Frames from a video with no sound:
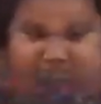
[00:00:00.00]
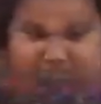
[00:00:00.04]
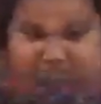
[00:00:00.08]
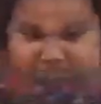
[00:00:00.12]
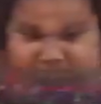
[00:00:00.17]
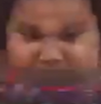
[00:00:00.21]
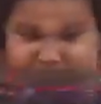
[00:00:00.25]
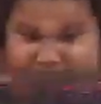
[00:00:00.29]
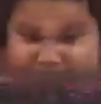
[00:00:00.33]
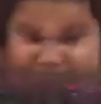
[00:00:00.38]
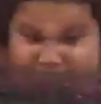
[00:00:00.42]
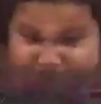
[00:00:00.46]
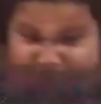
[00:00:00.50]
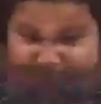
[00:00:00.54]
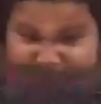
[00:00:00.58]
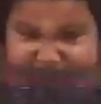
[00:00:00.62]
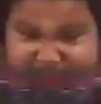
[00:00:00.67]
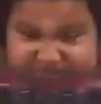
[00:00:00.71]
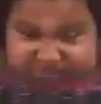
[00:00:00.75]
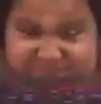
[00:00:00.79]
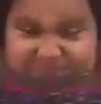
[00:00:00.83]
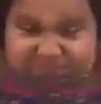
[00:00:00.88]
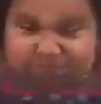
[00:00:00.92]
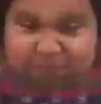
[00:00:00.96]

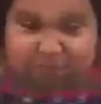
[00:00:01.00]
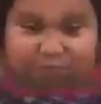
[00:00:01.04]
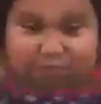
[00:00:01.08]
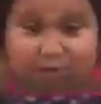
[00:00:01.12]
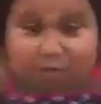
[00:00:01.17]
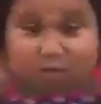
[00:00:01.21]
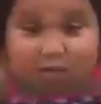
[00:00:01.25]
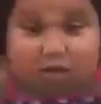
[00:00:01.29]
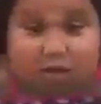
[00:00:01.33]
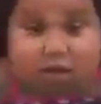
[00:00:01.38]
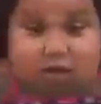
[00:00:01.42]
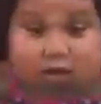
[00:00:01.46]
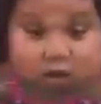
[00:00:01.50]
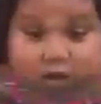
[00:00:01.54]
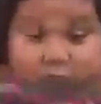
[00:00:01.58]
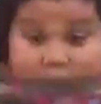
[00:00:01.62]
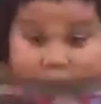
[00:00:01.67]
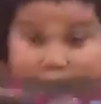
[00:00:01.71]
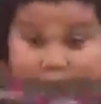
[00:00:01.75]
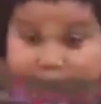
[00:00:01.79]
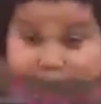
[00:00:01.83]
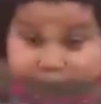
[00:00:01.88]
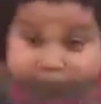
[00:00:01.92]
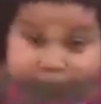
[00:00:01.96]

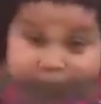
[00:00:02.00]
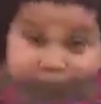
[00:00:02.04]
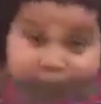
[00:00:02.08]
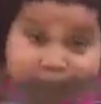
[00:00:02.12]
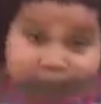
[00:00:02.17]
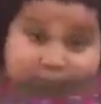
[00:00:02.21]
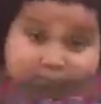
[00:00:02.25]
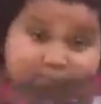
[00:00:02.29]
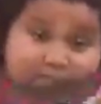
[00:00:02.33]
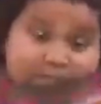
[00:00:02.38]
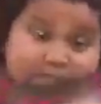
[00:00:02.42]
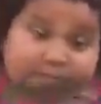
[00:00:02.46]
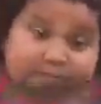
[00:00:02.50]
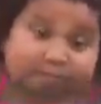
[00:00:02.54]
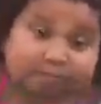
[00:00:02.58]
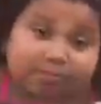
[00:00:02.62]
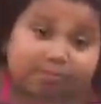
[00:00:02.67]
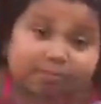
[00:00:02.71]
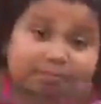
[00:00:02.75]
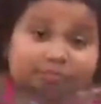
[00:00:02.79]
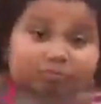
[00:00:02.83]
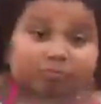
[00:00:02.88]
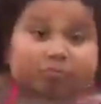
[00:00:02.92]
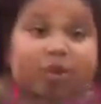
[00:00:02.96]

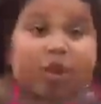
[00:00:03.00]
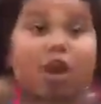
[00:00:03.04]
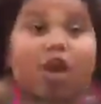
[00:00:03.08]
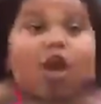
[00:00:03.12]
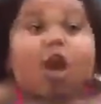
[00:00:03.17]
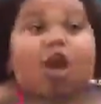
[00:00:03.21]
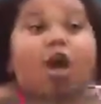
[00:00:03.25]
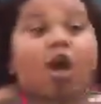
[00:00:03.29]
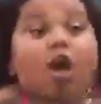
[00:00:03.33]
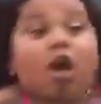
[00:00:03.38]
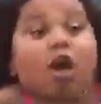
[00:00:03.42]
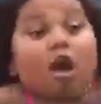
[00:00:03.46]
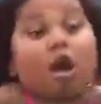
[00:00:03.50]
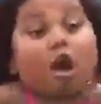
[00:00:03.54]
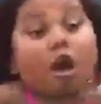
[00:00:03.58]
Nobody speaks.